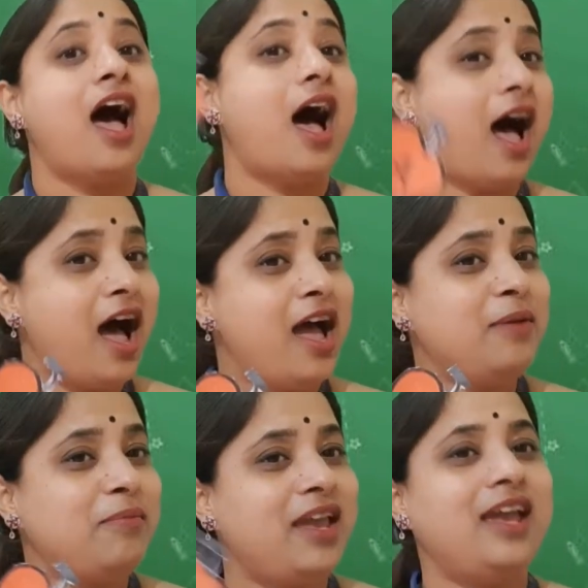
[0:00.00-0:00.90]
I
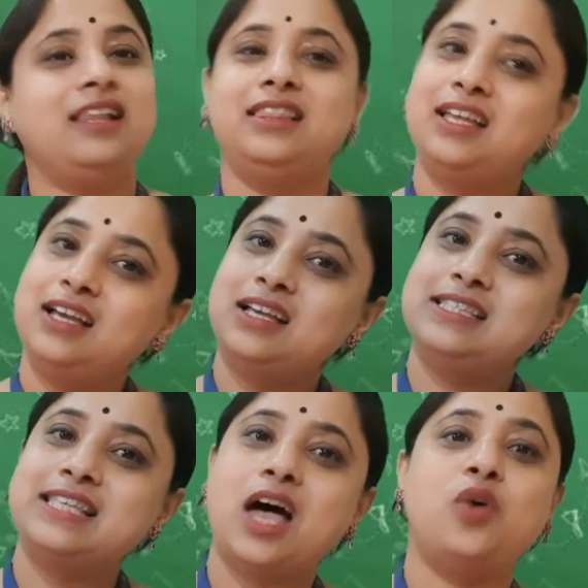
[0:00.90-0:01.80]
make the
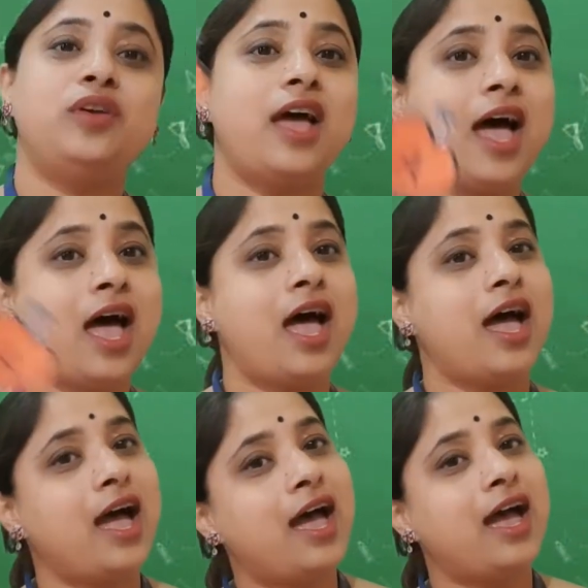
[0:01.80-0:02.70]
sound A,
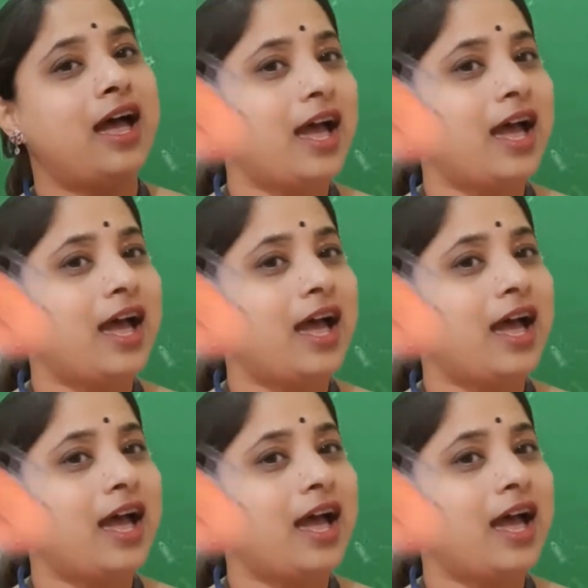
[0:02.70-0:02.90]
A,